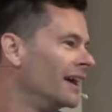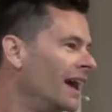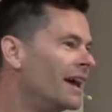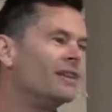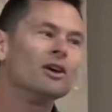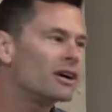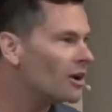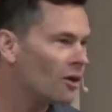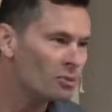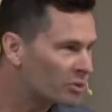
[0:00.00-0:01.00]
and look at
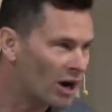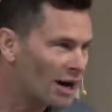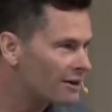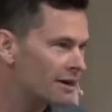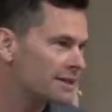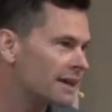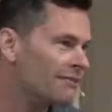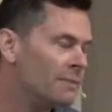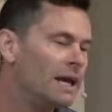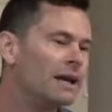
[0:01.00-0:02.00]
all the progress
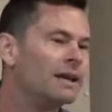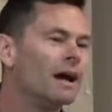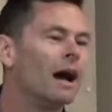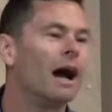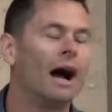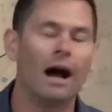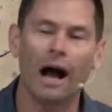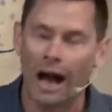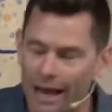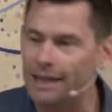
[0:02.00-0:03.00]
I've made.
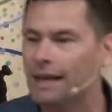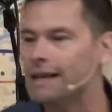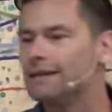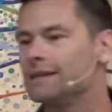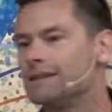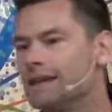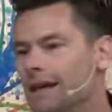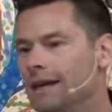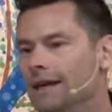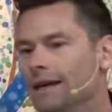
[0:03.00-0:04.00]
I'd like to
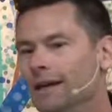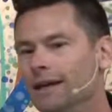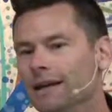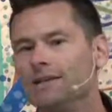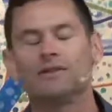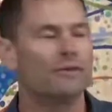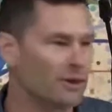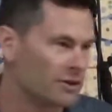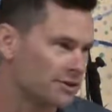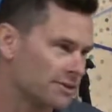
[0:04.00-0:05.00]
say it's
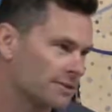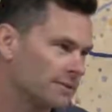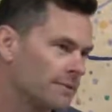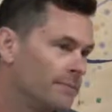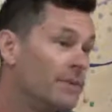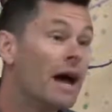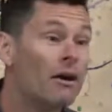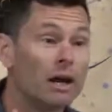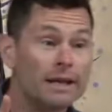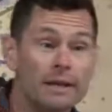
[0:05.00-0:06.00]
false.
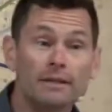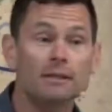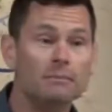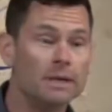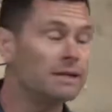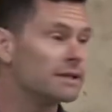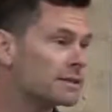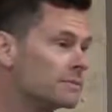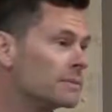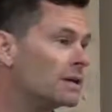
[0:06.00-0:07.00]
Now, it doesn't mean that
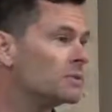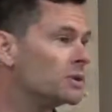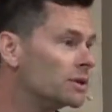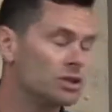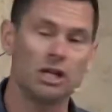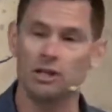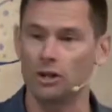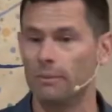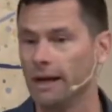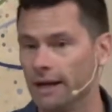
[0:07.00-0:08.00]
sometimes we don't change
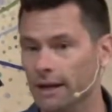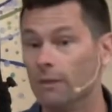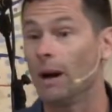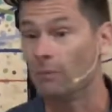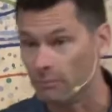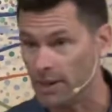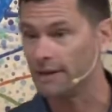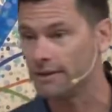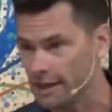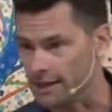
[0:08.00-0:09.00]
our mind about
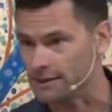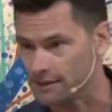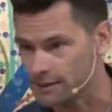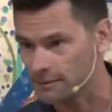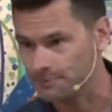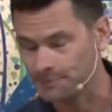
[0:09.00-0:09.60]
big things.